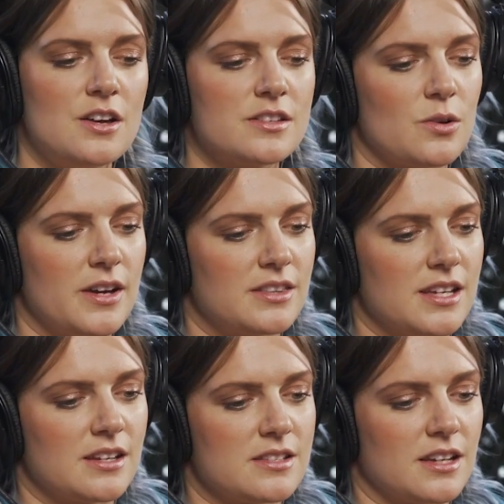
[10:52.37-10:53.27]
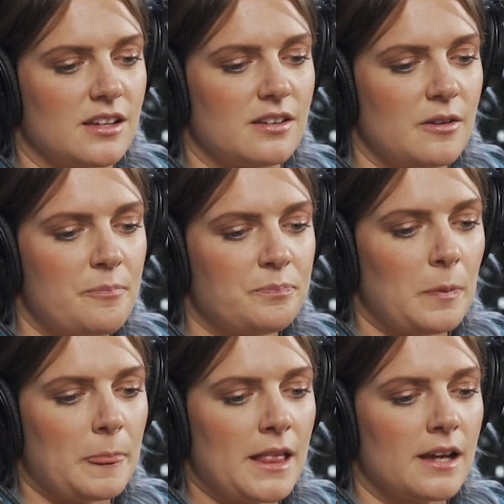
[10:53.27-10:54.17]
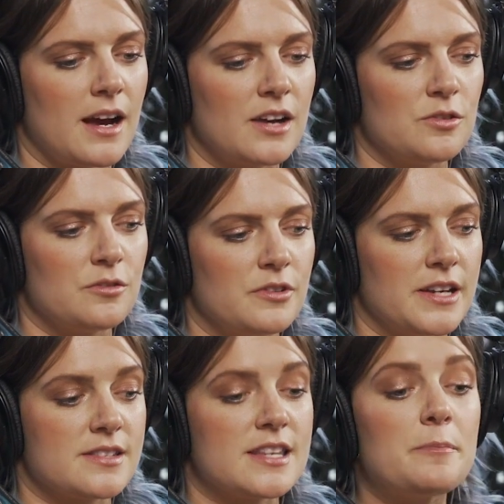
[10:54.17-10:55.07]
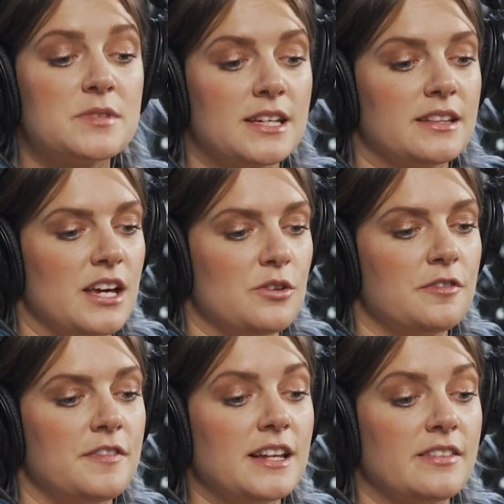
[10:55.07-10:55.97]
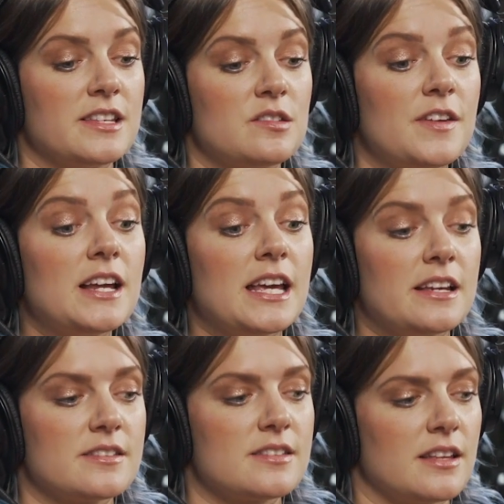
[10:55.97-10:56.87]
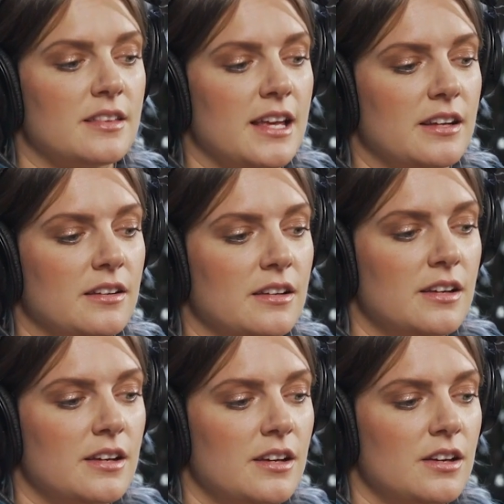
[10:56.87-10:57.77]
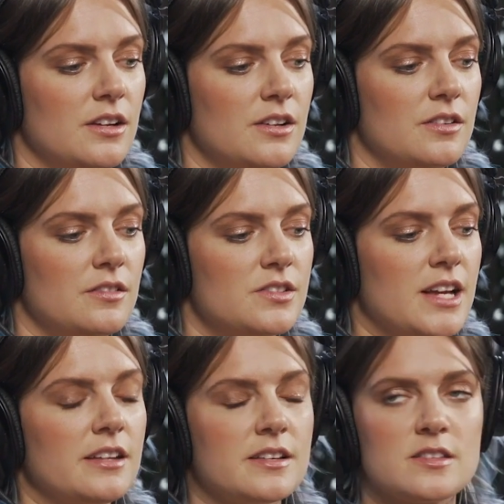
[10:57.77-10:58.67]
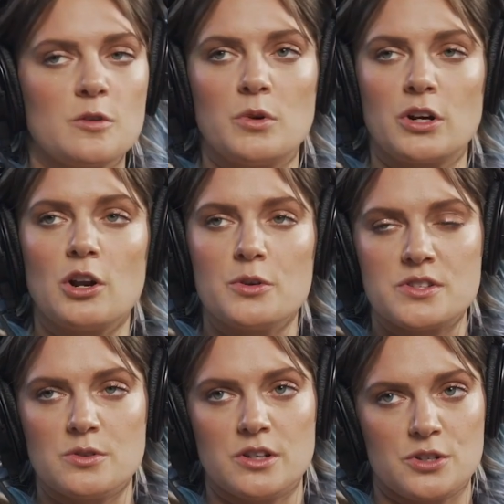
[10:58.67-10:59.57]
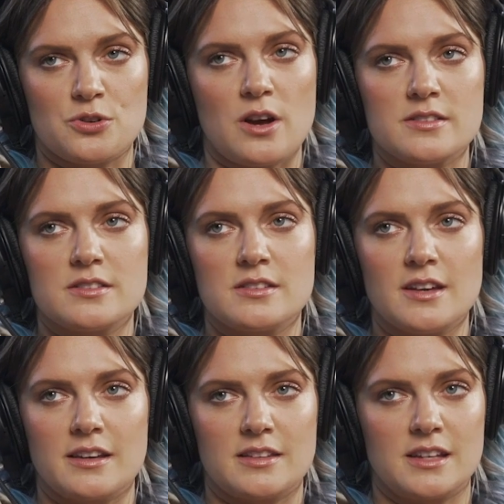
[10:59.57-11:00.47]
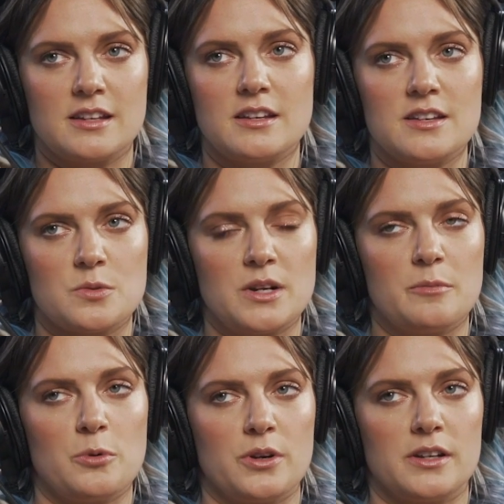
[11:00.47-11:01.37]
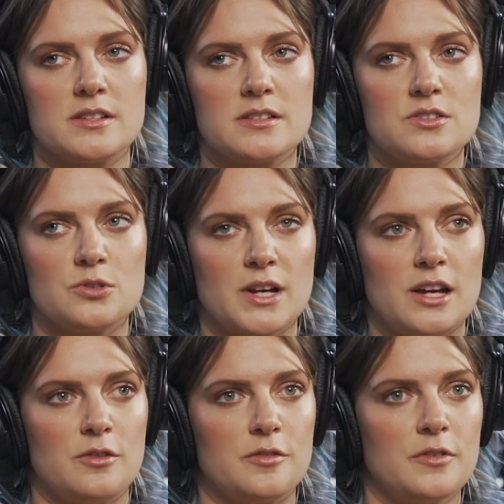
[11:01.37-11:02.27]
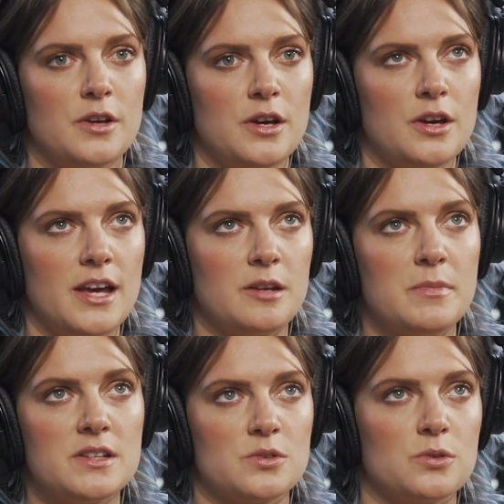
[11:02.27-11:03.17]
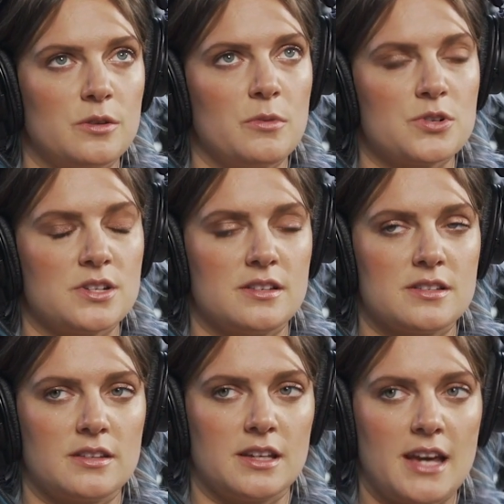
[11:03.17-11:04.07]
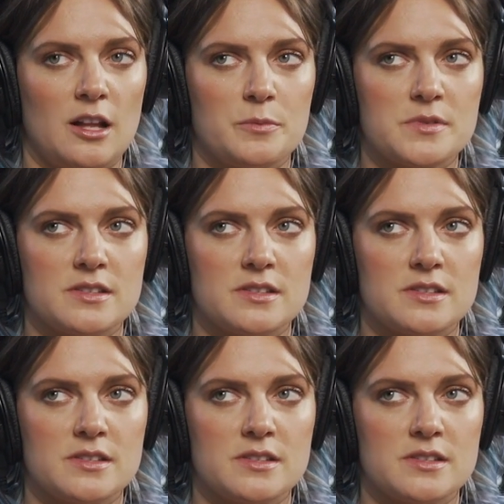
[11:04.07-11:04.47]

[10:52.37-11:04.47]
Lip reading: So I think it's like kind of accepting that you're feeling these feelings and then telling someone close to you that you trust, I think is really important. To kind of admit to the emotions, I think helps.